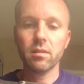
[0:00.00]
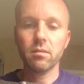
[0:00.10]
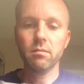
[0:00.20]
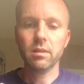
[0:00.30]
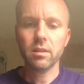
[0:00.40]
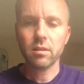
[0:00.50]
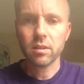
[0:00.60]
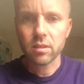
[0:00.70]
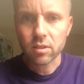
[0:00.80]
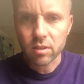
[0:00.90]
know whether you
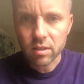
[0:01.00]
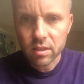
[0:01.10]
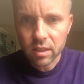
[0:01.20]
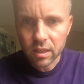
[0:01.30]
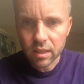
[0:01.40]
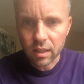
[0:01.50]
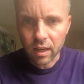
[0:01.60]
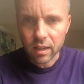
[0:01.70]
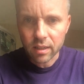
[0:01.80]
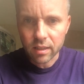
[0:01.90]
can just see
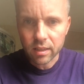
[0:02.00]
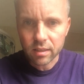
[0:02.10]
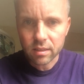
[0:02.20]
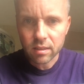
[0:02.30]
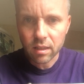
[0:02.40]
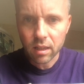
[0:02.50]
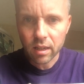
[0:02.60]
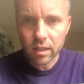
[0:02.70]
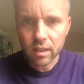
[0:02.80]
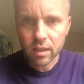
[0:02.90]
that. It's
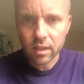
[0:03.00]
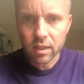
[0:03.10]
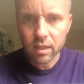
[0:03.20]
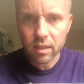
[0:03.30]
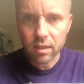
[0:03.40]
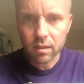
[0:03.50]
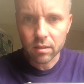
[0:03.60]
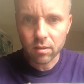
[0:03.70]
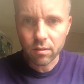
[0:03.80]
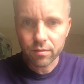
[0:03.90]
slightly
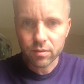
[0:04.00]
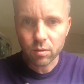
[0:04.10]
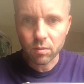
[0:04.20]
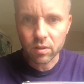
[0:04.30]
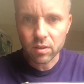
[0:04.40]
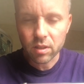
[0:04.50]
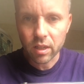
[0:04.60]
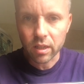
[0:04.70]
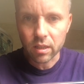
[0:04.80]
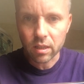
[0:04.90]
off to one
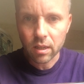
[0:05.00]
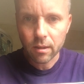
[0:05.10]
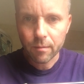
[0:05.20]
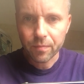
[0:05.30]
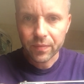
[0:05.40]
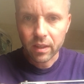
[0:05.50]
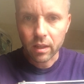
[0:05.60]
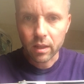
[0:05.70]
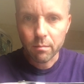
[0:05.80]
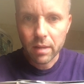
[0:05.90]
side.
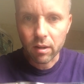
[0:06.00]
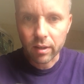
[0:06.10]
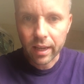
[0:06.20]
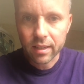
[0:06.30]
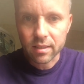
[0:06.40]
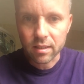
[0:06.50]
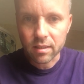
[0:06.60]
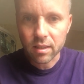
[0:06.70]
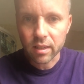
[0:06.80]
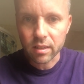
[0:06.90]
And the metal case
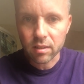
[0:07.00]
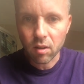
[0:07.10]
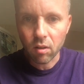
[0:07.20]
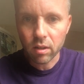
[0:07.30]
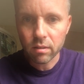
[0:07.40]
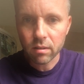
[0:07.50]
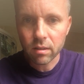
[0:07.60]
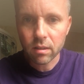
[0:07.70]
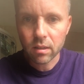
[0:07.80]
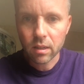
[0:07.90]
inside is hollow.
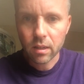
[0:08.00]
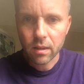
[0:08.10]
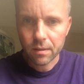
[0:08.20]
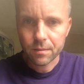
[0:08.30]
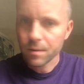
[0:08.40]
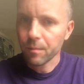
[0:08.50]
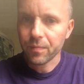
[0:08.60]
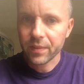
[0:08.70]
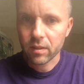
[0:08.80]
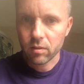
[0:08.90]

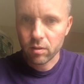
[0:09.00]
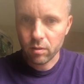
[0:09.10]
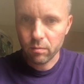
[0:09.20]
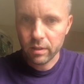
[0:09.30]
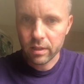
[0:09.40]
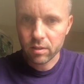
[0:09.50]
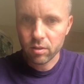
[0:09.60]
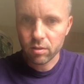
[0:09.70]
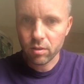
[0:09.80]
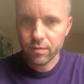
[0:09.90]
So when it's
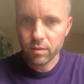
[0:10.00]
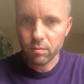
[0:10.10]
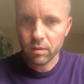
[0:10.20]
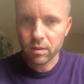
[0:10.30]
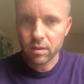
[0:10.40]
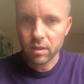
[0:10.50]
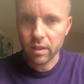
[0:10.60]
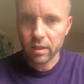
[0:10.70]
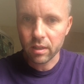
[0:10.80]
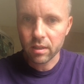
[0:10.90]
just off to one
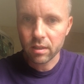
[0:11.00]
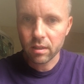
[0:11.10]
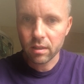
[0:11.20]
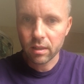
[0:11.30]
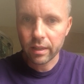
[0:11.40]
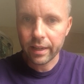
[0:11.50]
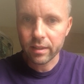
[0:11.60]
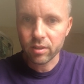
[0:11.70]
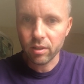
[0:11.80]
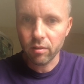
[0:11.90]
side, it's
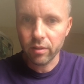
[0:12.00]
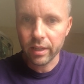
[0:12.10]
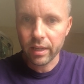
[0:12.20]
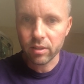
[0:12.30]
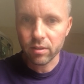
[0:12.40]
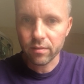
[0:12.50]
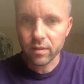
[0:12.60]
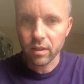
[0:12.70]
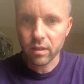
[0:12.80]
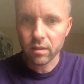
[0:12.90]
catching on the edge of
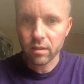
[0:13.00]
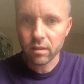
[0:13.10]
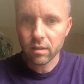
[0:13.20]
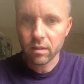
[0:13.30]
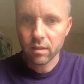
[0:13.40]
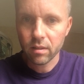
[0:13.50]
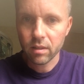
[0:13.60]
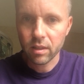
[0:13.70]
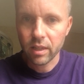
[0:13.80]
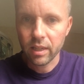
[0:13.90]
the
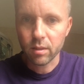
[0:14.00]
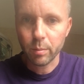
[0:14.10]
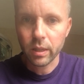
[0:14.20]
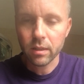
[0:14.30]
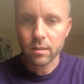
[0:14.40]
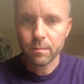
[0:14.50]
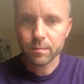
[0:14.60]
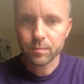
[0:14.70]
inner piece.